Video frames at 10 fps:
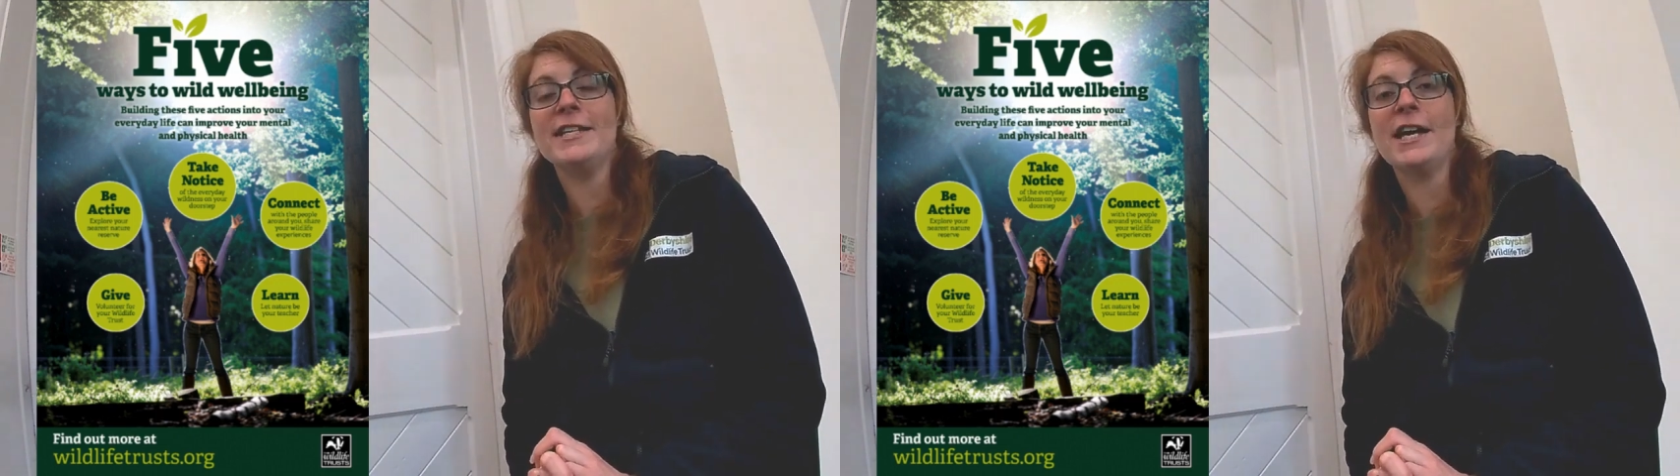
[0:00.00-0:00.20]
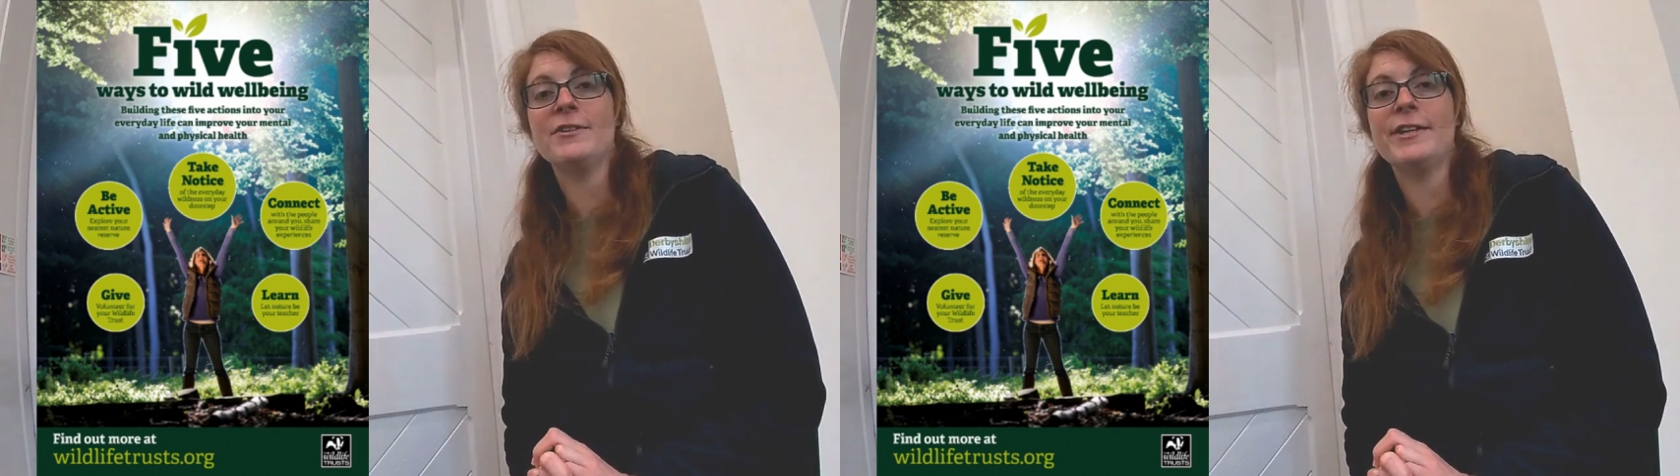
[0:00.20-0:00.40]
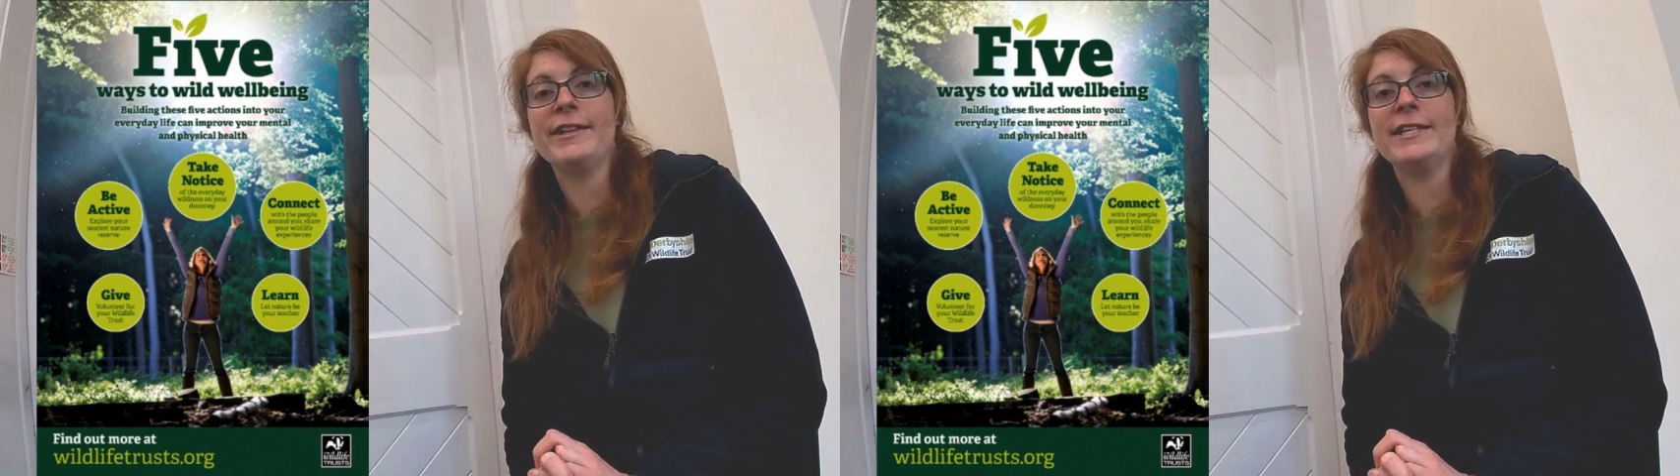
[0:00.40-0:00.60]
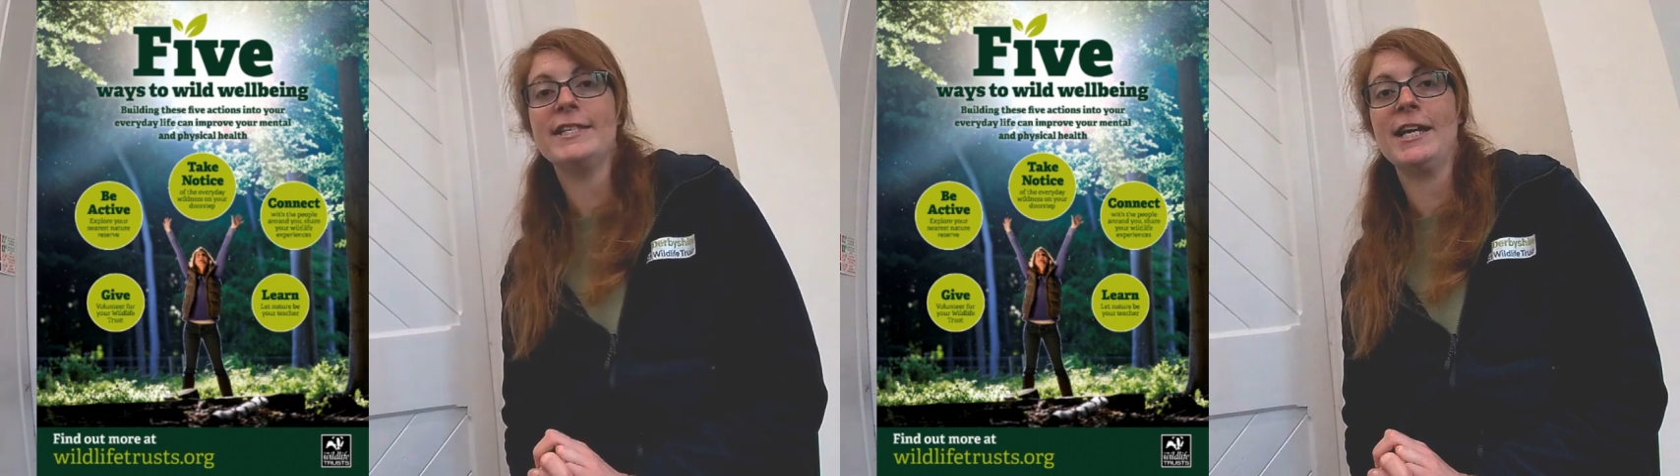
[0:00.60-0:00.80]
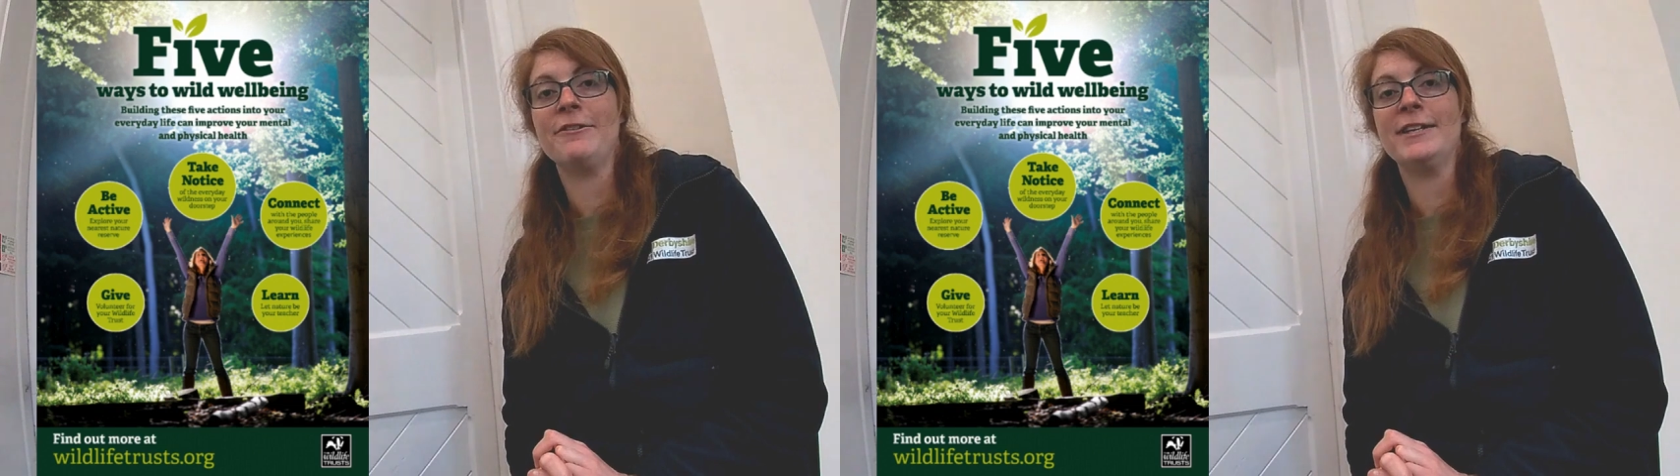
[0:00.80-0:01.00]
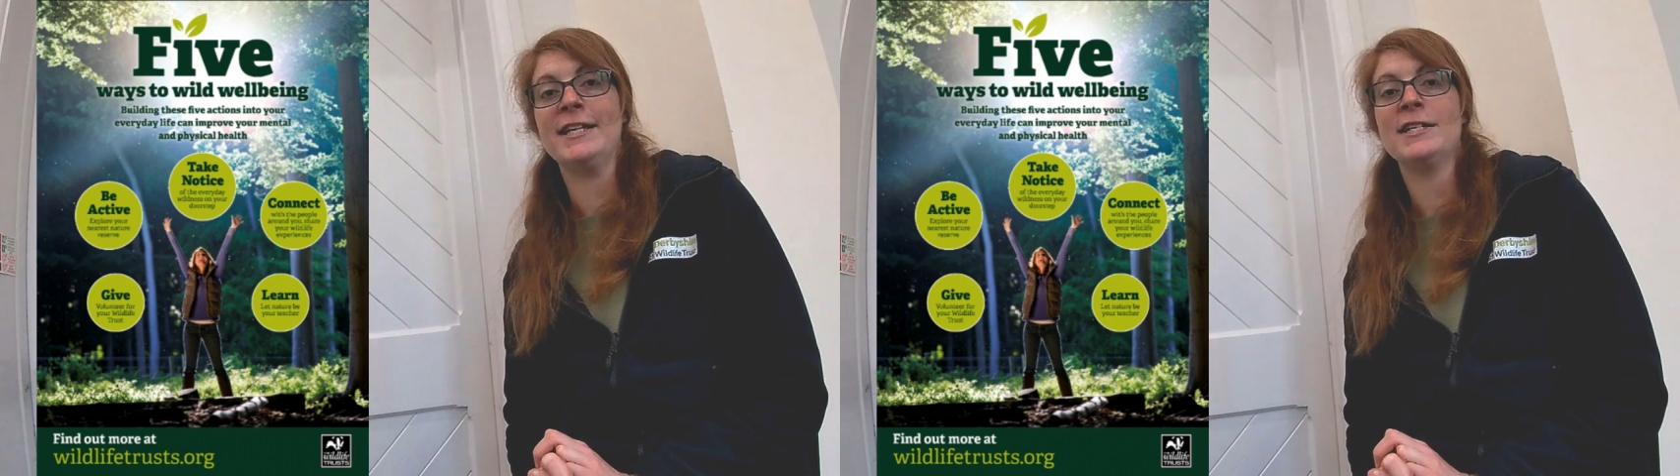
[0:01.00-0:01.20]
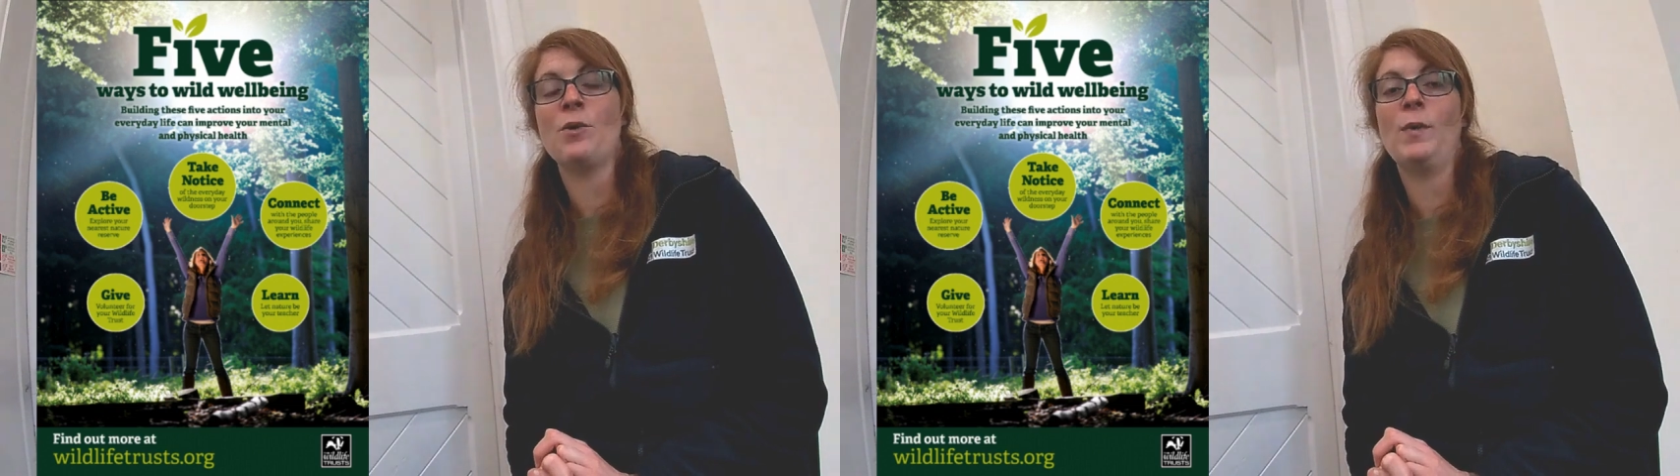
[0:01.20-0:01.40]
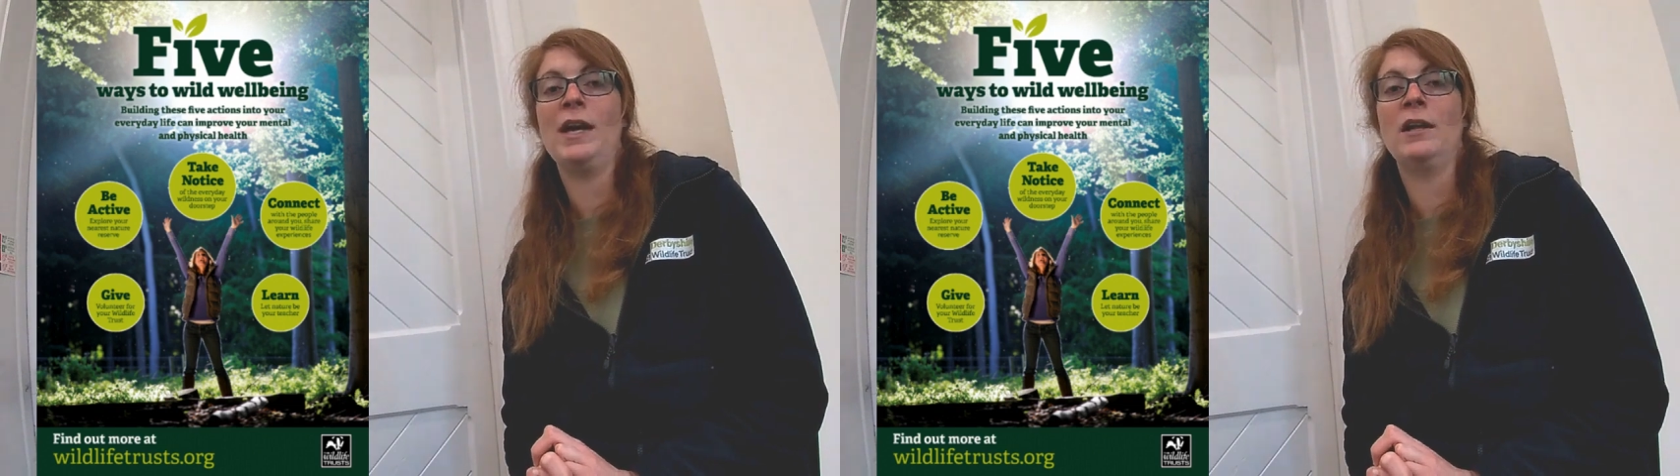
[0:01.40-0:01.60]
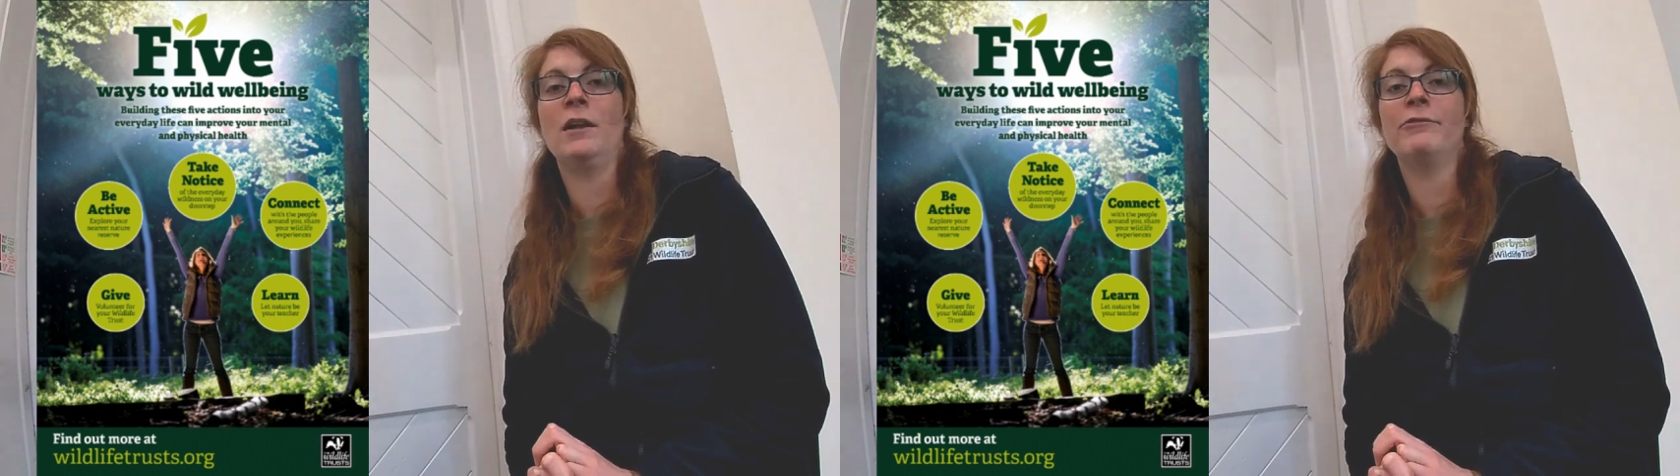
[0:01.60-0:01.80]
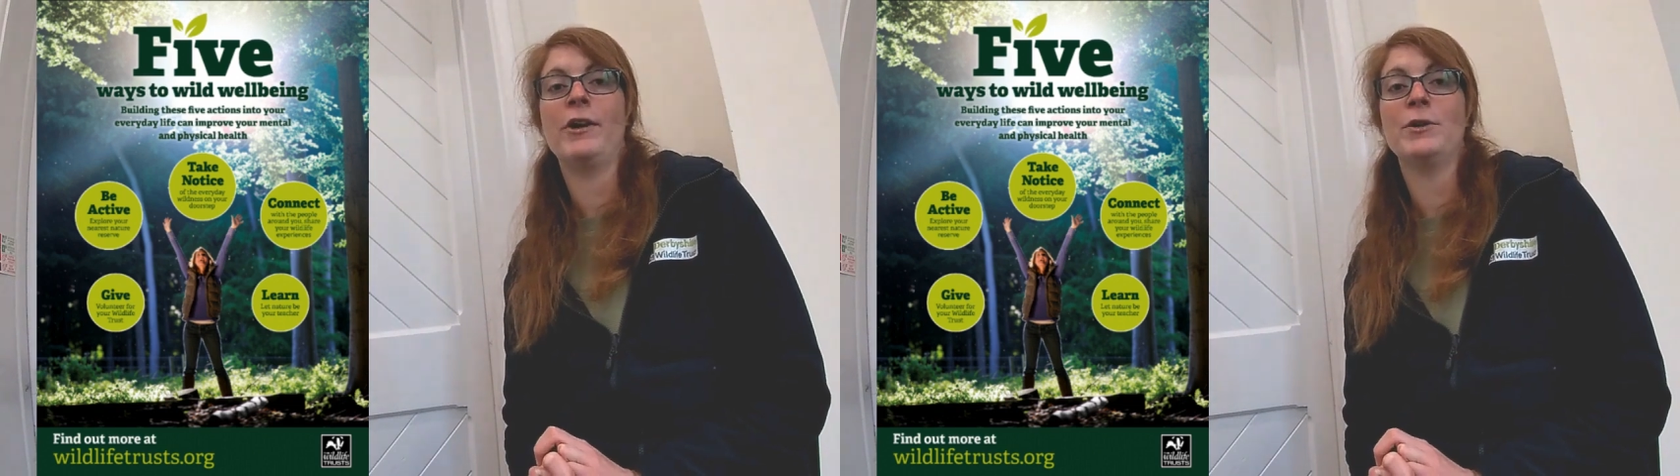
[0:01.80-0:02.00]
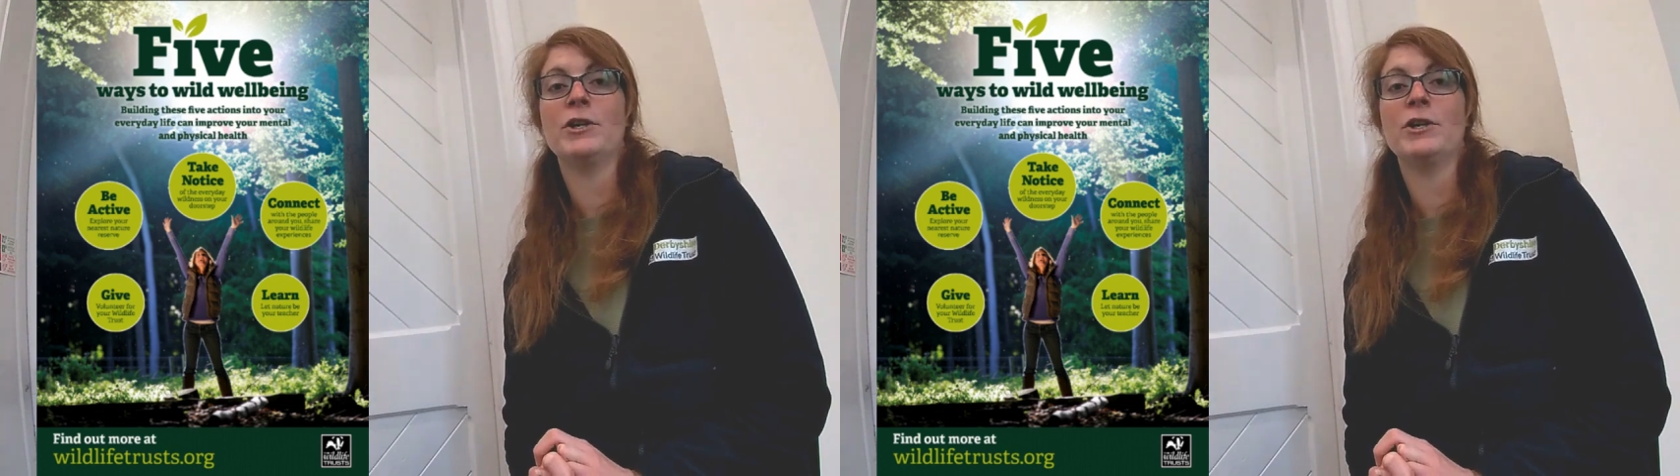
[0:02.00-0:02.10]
the videos in this series will